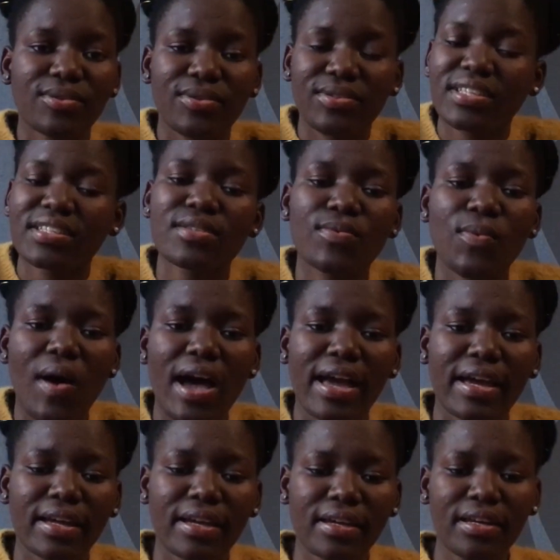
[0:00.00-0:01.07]
So this is
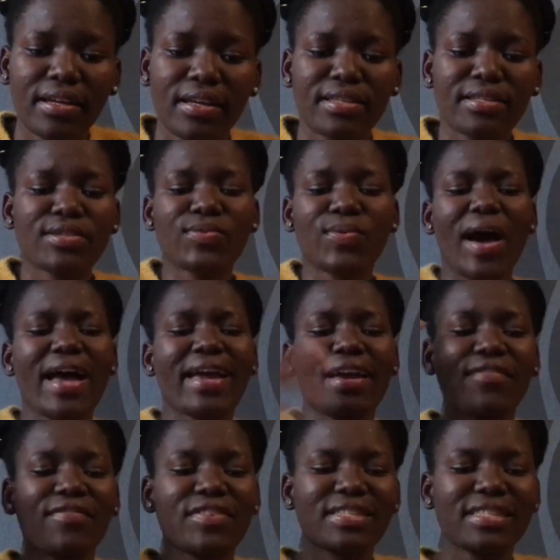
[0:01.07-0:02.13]
why
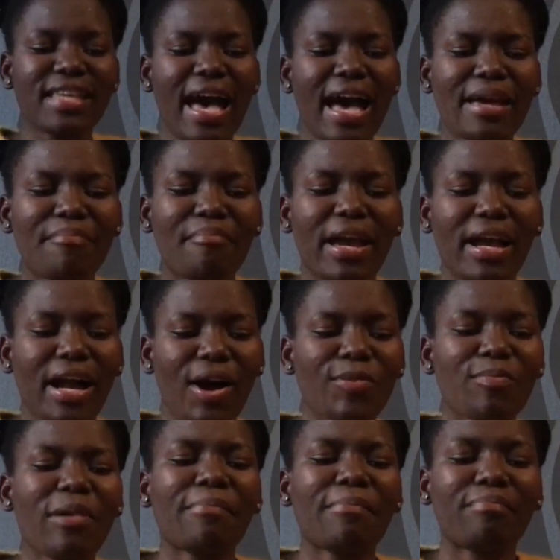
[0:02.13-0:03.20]
every time I
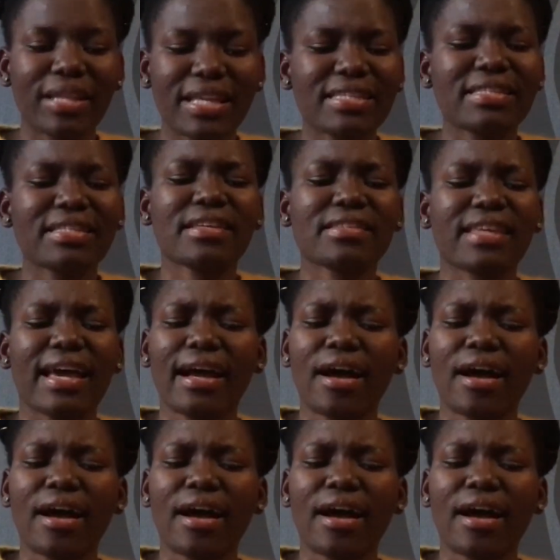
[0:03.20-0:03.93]
count my blessings,